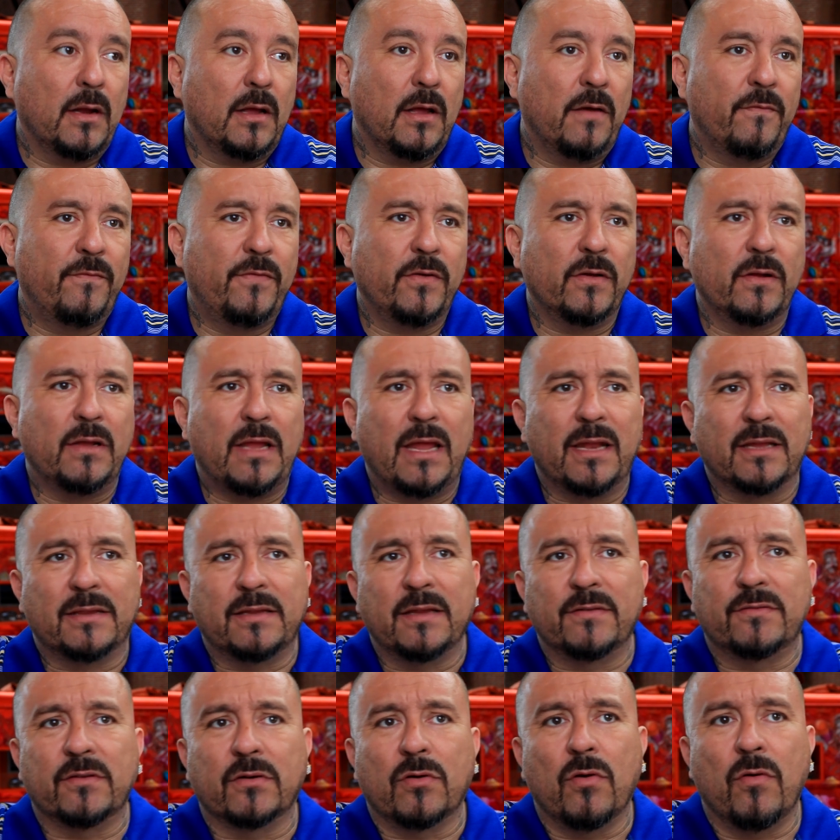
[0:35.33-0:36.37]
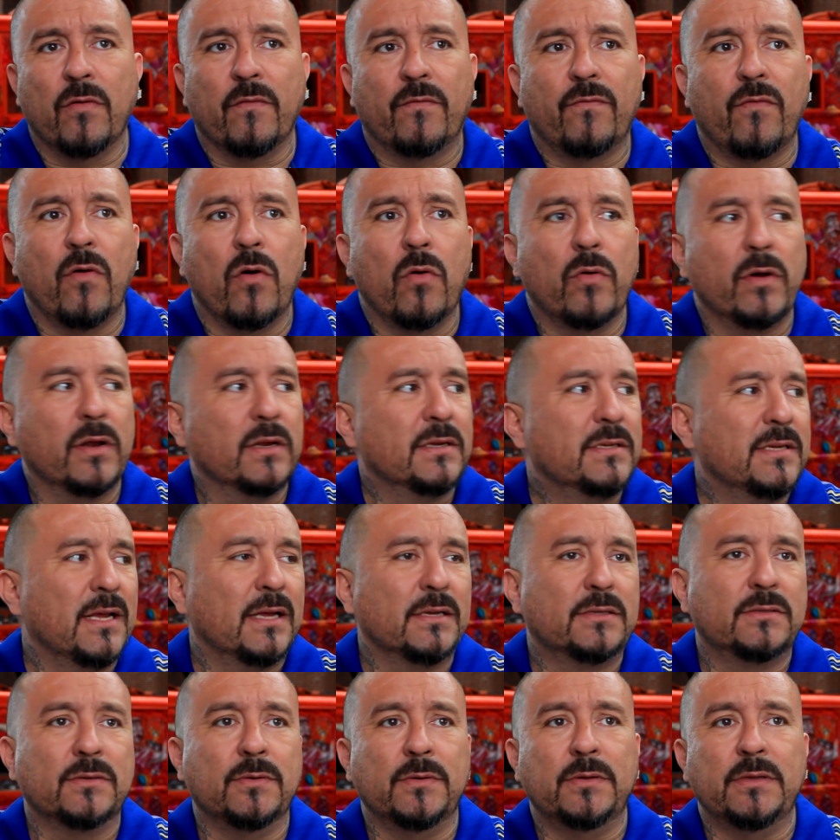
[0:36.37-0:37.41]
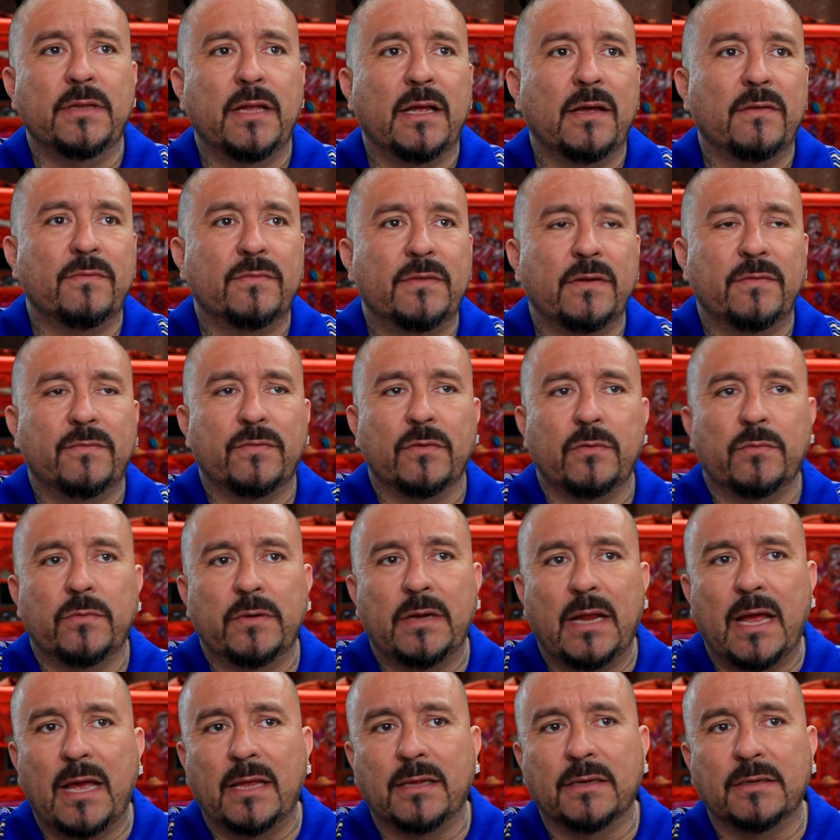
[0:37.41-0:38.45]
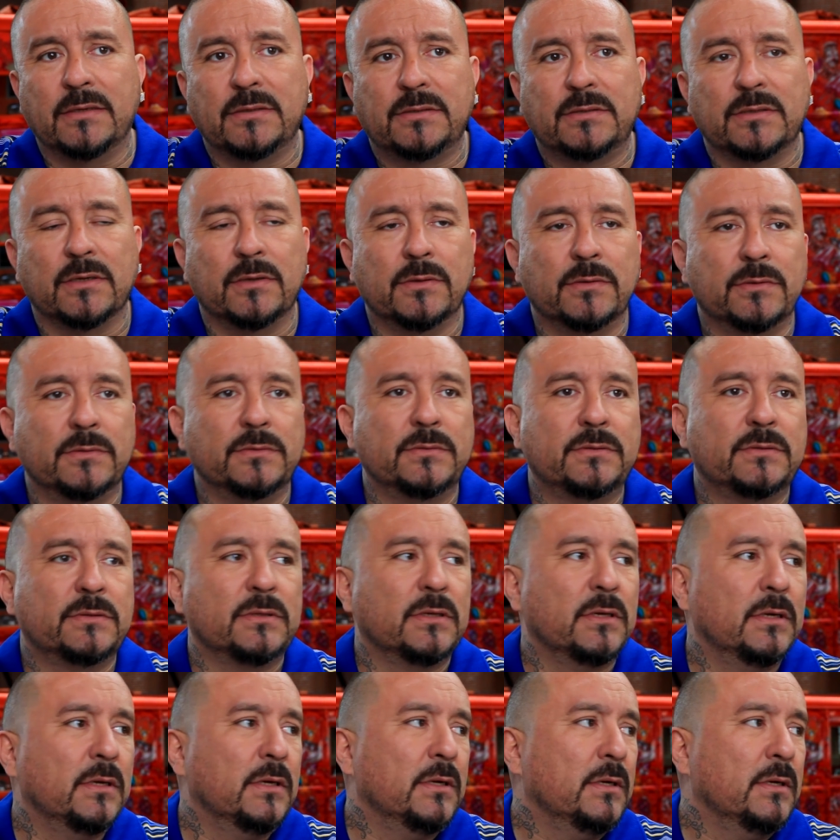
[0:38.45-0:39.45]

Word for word: I feel a lot of things are going forward in tattooing. They have different reality shows.